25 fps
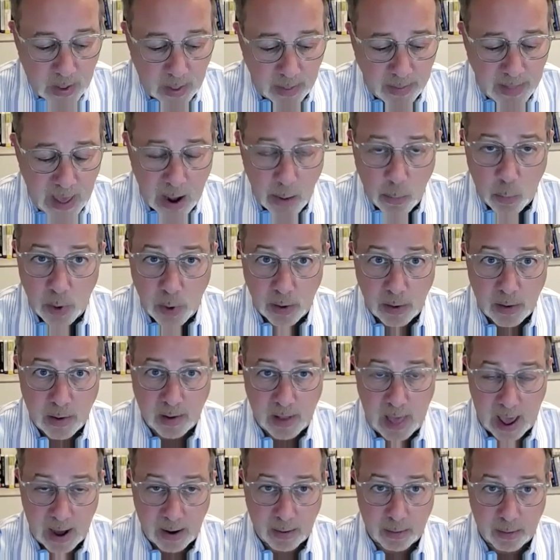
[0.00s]

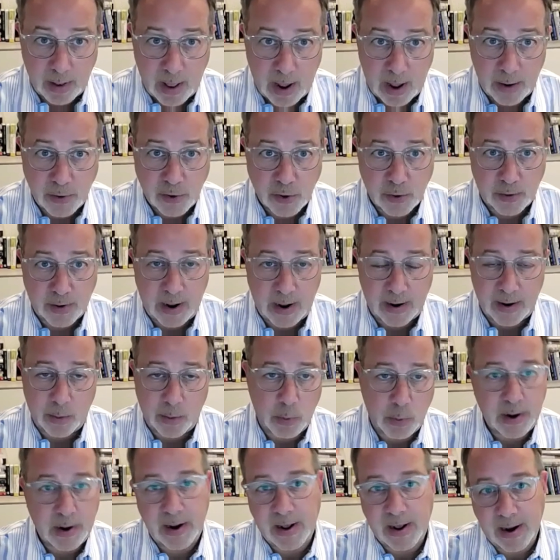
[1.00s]
collateralize your data. And
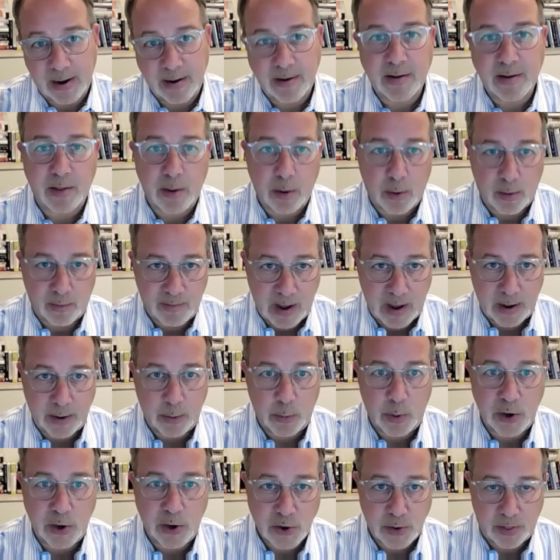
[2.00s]
we're going to get into the whole
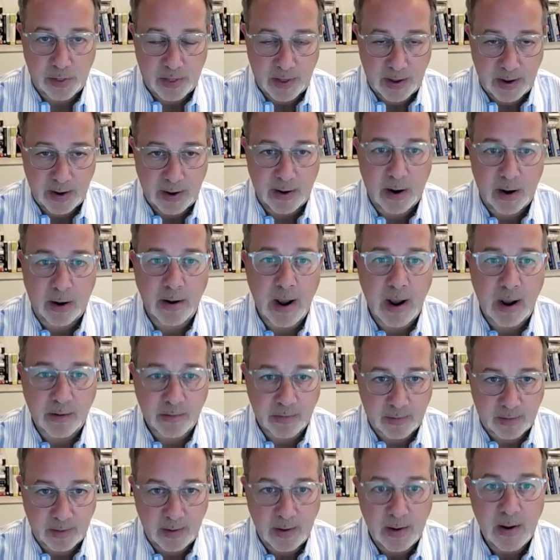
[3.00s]
valuation thing in our
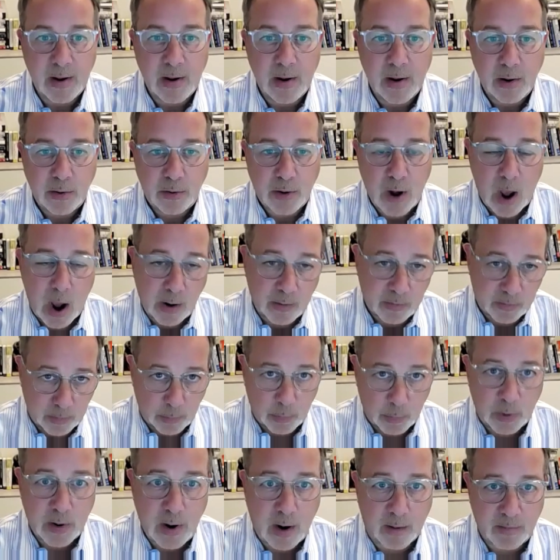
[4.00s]
next talk, so
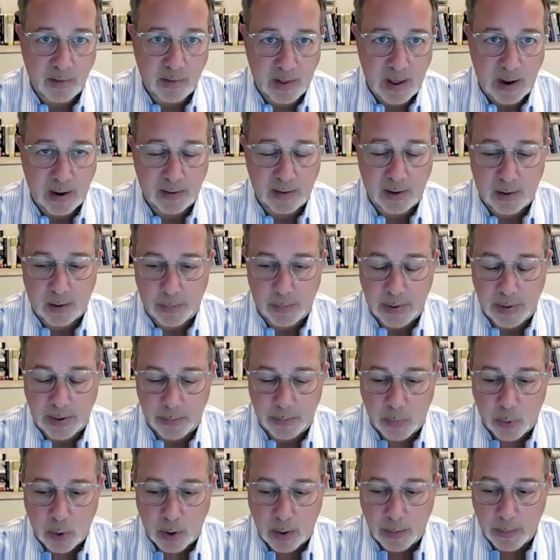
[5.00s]
we'll cover that a little bit
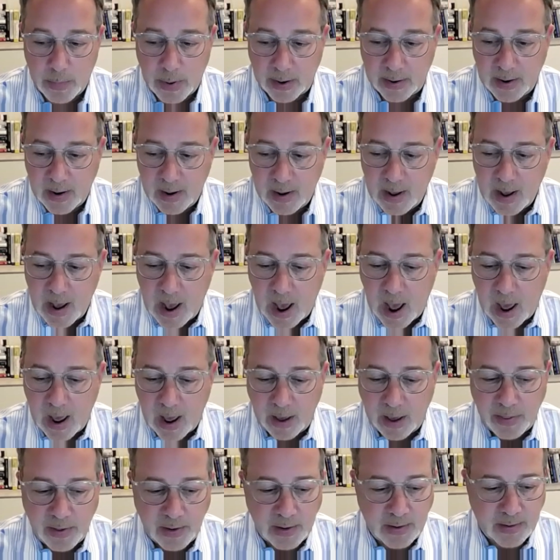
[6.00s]
more. But
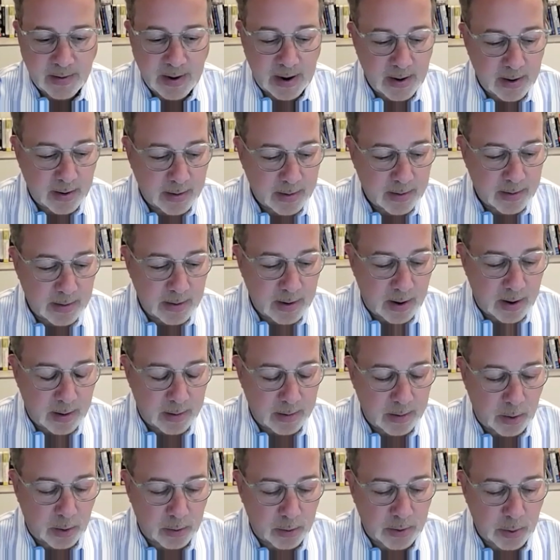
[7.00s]
I think data,
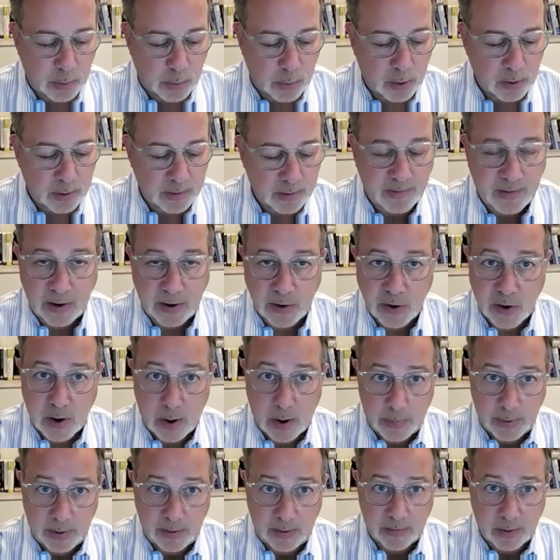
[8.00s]
early stage
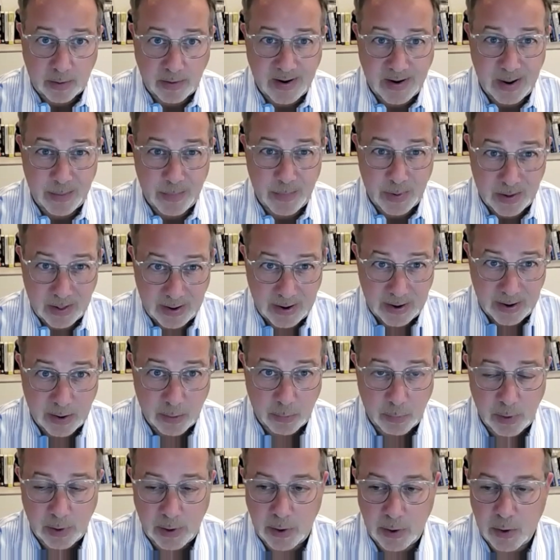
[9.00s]
companies are typically in a
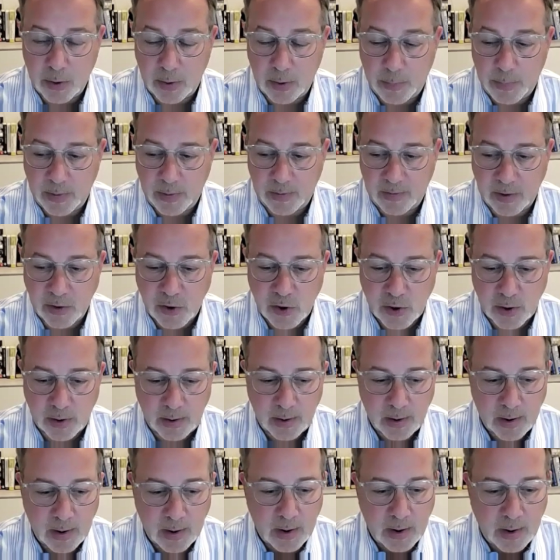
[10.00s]
really good
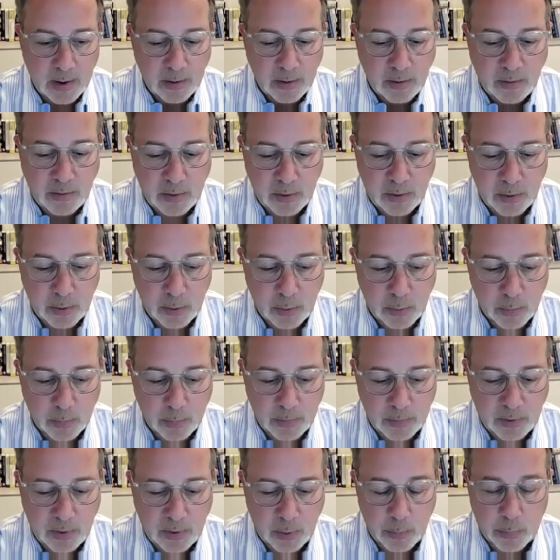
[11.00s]
position to
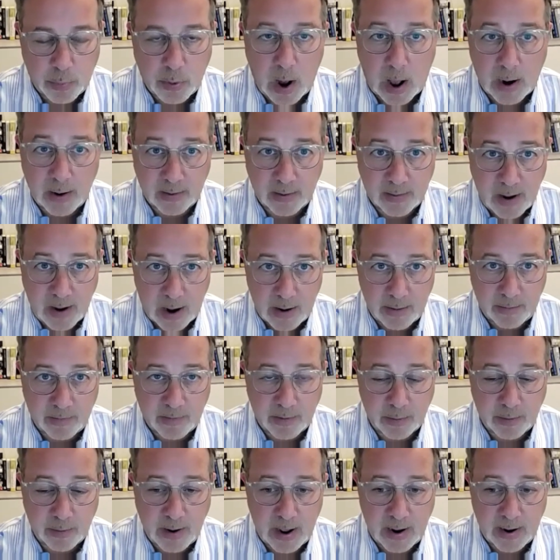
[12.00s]
productize
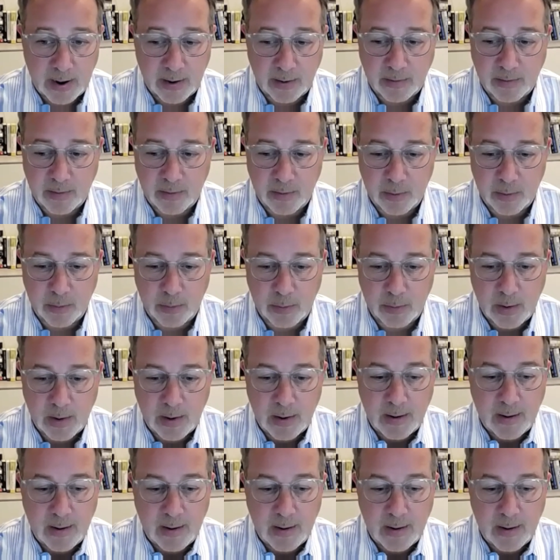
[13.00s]
their data, to